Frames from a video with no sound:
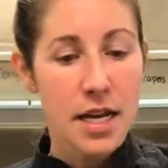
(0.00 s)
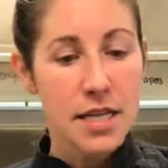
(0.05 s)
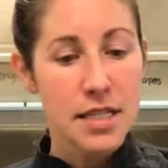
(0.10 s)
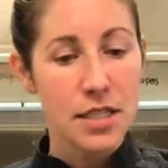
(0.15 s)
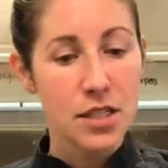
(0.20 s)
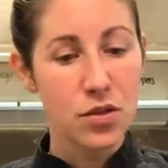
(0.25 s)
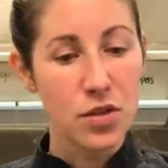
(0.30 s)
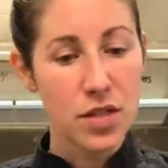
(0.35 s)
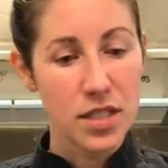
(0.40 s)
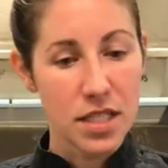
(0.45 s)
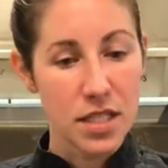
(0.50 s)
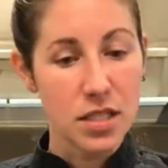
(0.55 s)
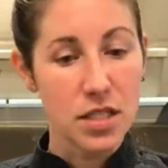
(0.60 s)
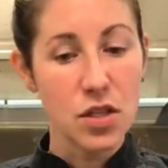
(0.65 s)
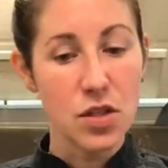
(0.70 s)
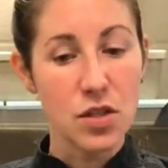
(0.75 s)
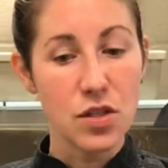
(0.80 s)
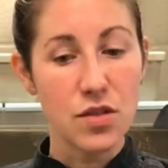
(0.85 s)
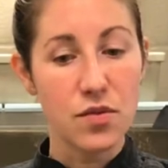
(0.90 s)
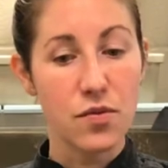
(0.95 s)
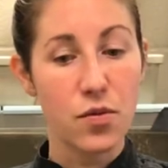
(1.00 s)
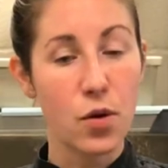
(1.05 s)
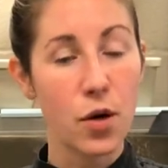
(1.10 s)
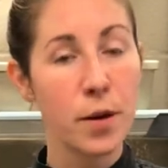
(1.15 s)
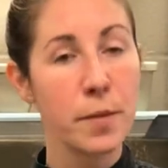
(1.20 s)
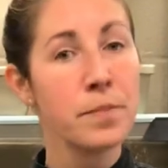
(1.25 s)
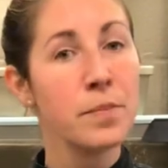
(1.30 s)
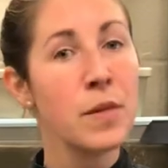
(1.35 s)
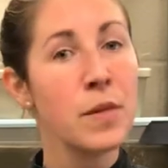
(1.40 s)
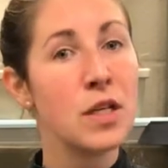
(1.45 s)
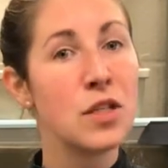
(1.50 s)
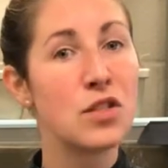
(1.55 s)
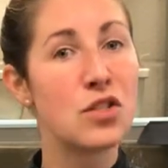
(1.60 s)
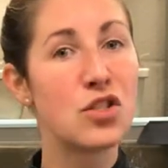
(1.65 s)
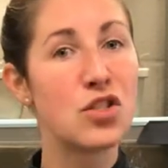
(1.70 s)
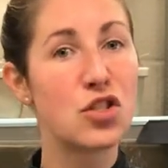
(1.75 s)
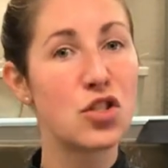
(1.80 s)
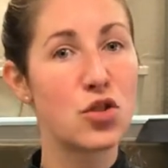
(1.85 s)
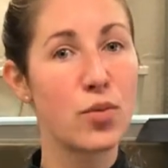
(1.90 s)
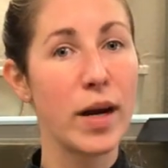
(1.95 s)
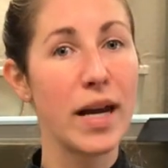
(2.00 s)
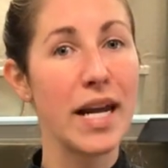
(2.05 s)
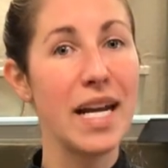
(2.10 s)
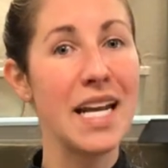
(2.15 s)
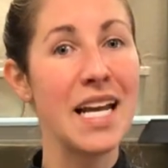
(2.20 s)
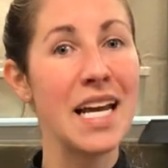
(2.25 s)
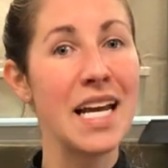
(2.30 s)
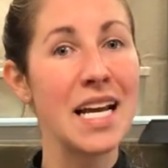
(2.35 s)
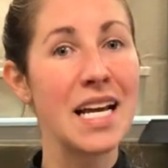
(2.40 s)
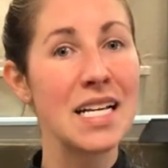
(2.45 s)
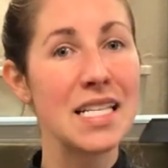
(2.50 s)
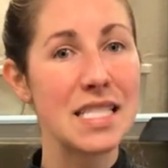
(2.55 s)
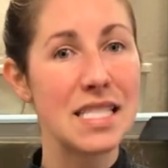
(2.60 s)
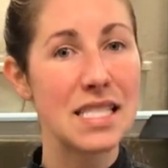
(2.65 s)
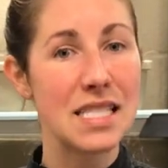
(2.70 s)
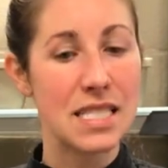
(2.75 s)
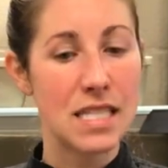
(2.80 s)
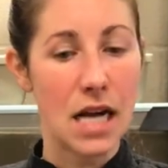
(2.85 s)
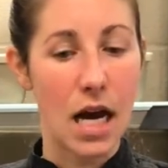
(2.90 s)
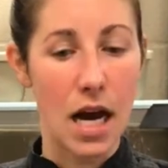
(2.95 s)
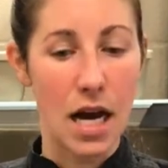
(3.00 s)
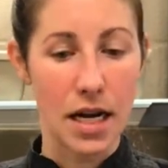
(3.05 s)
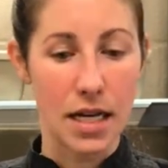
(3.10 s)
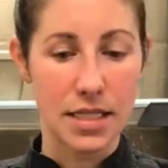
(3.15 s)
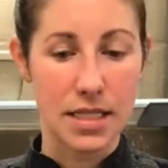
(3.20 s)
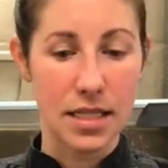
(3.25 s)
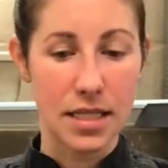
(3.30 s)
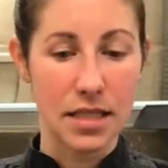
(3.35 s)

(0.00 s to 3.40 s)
So this is used for straining stocks.